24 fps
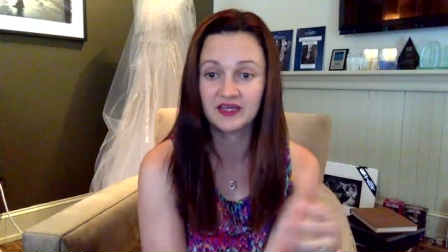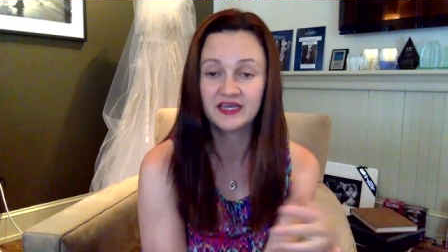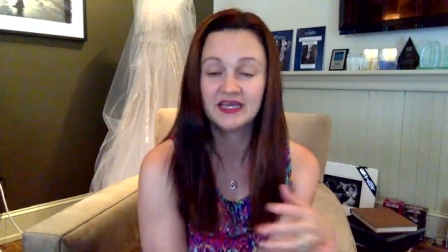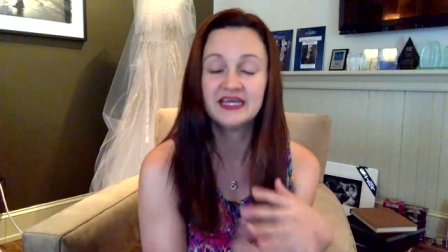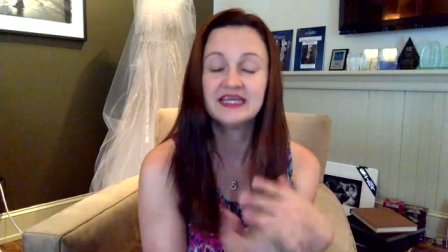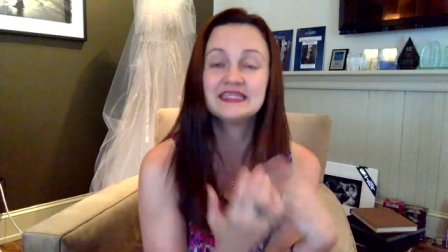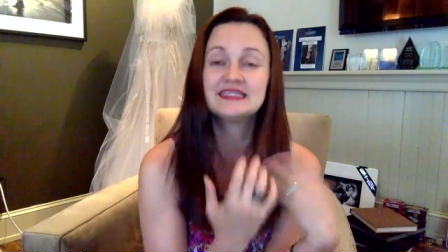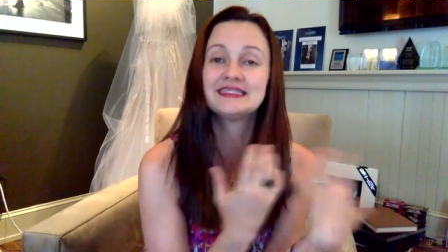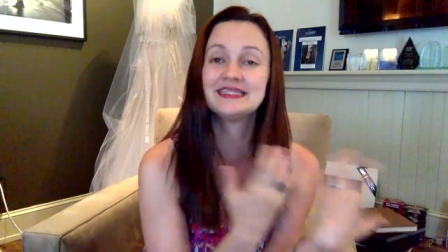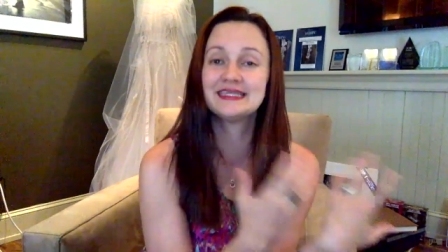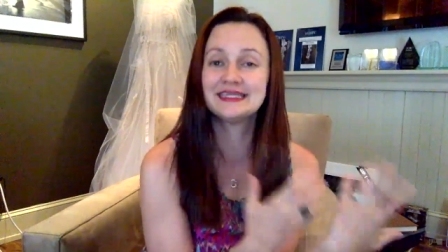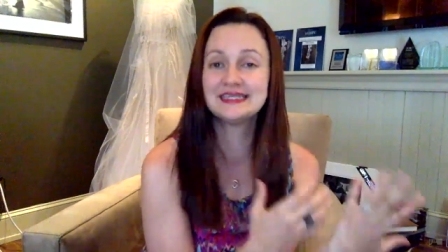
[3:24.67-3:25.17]

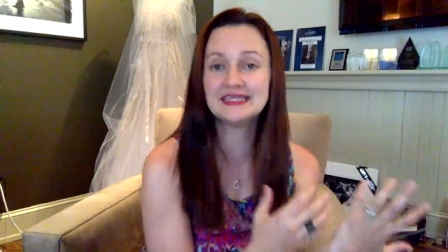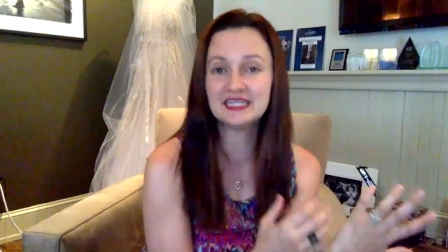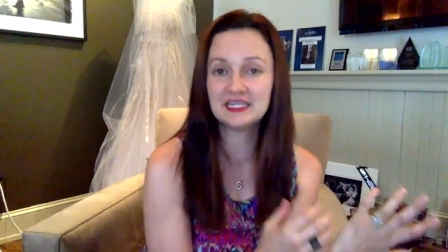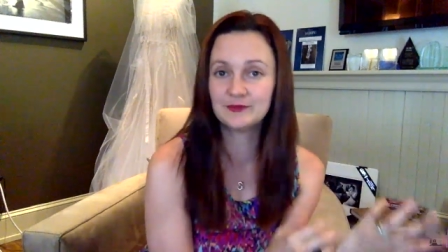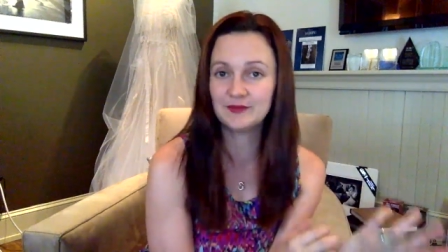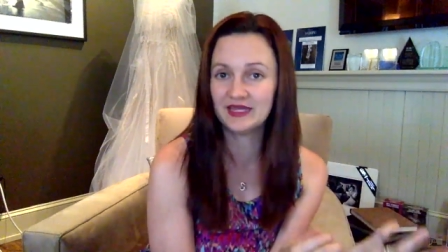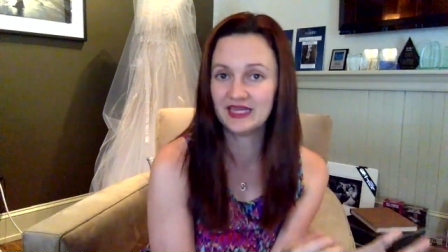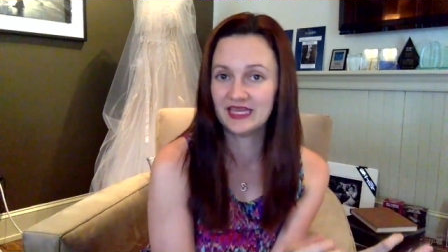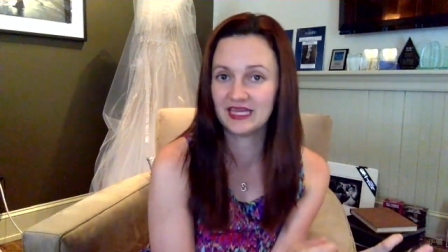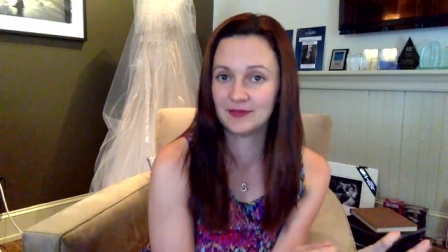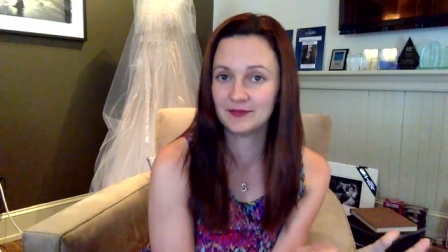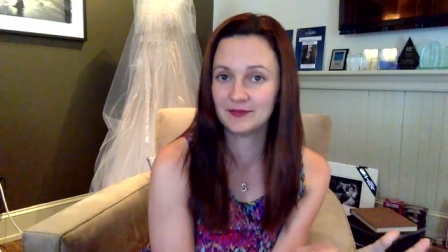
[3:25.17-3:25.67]
sending
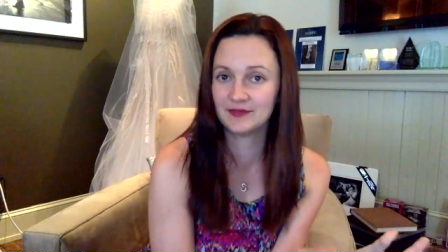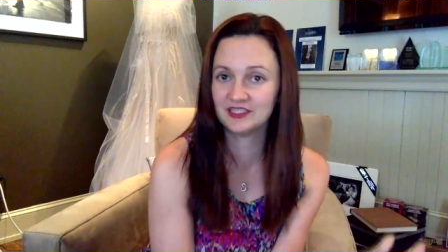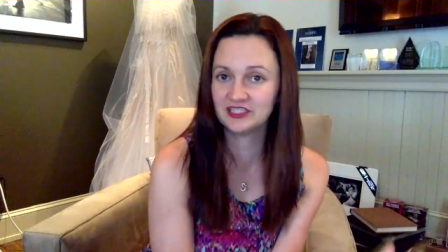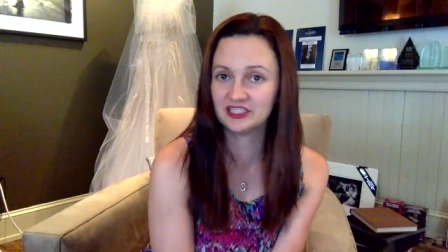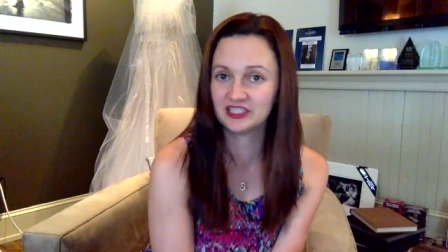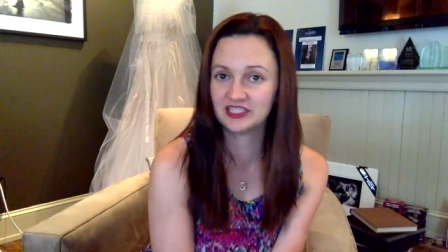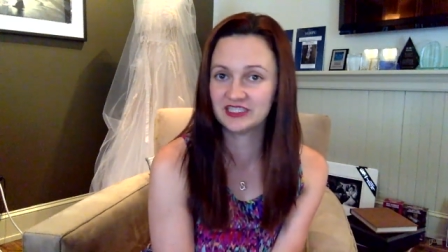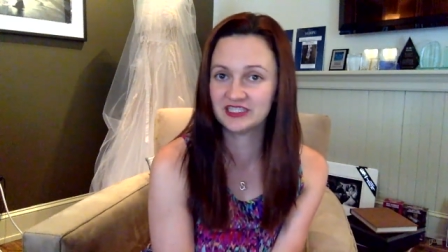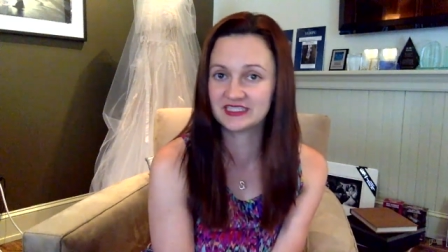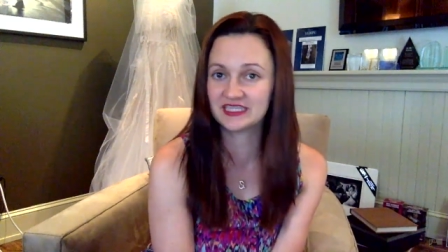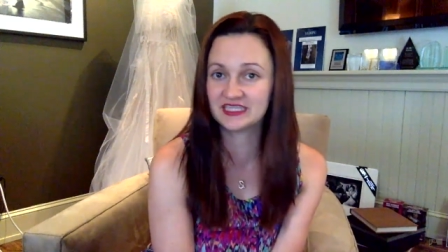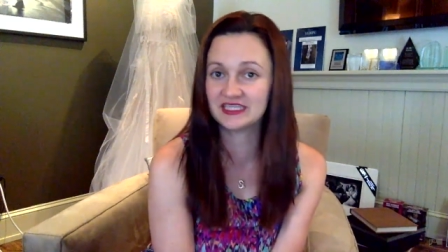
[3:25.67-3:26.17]
me
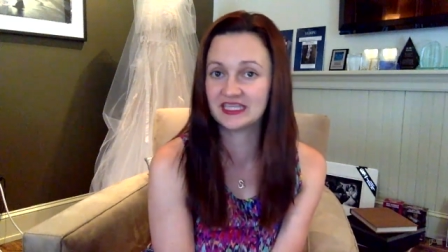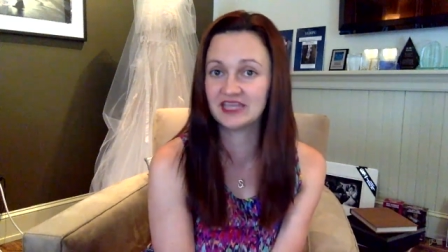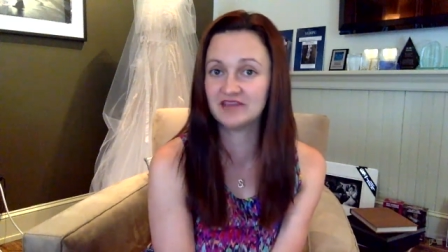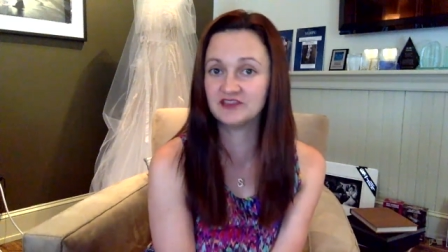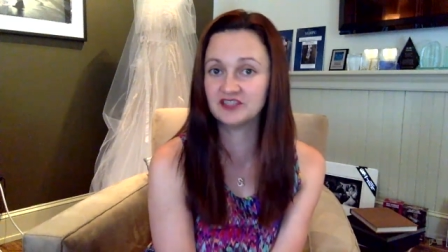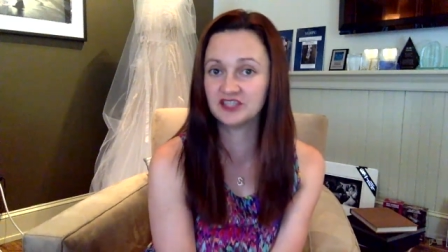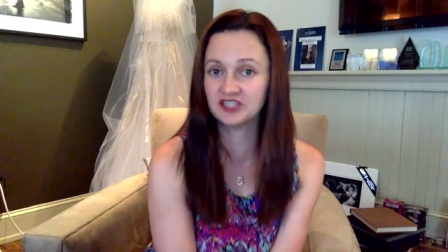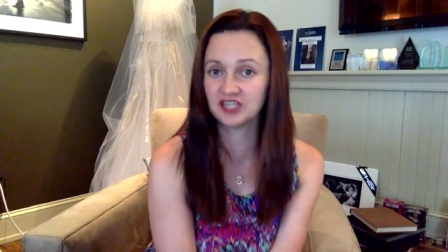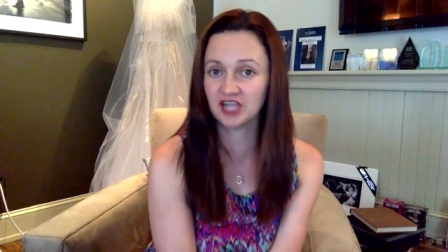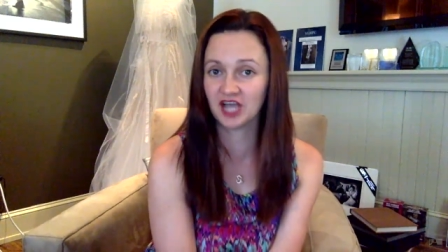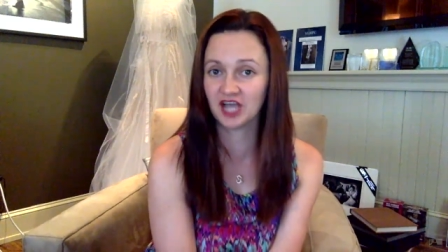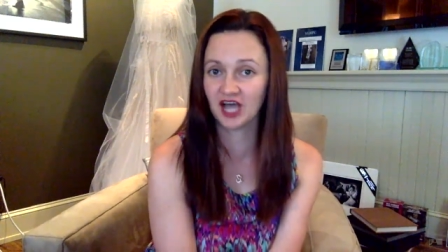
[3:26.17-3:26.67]
images that they've
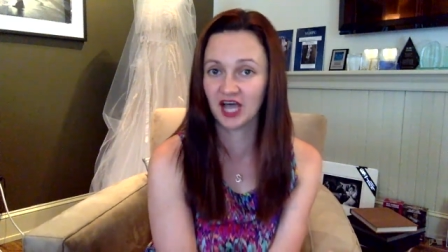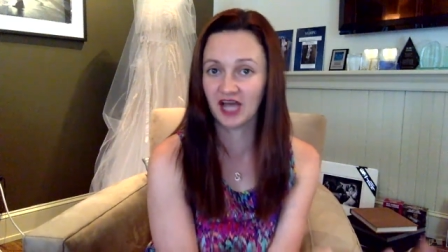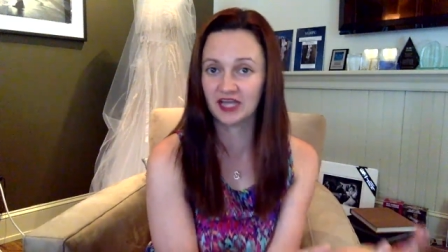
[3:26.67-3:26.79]
shot.